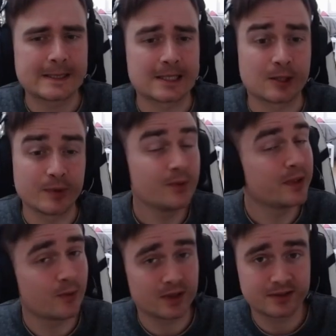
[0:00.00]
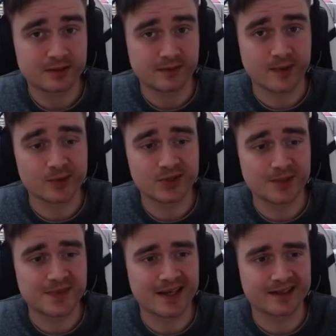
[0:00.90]
We really want those
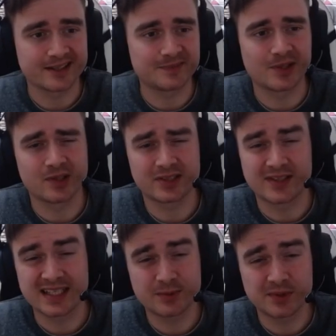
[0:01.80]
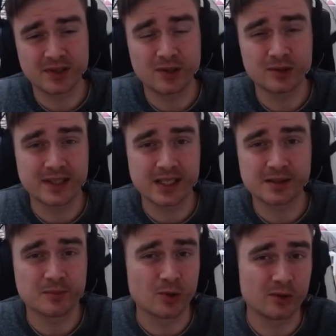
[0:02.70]
cheap tactics because that's what the whole deck
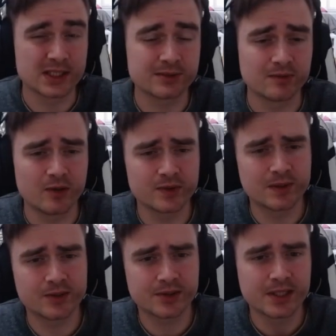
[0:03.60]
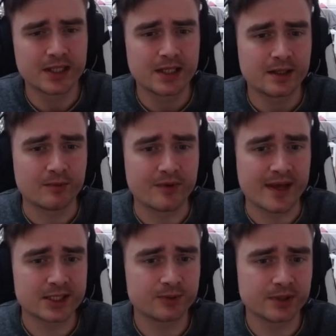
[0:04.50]
more or less revolves around. With
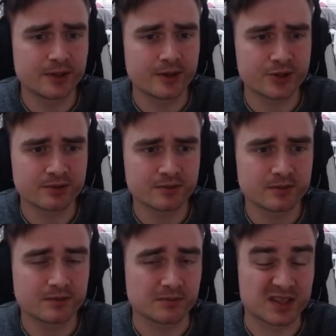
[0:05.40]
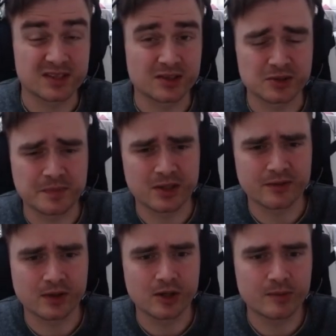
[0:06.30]
Astral Incursion, this is also part of
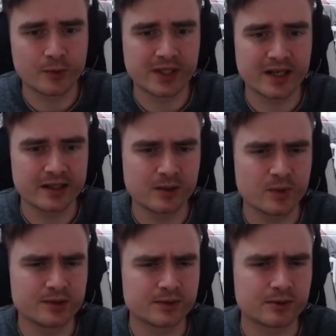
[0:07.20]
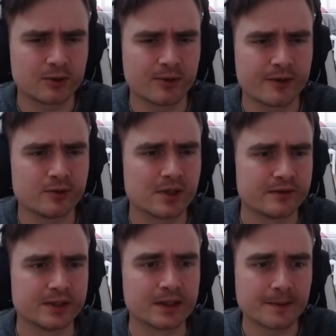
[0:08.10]
the combo, we kind of want to draw Regular Vida.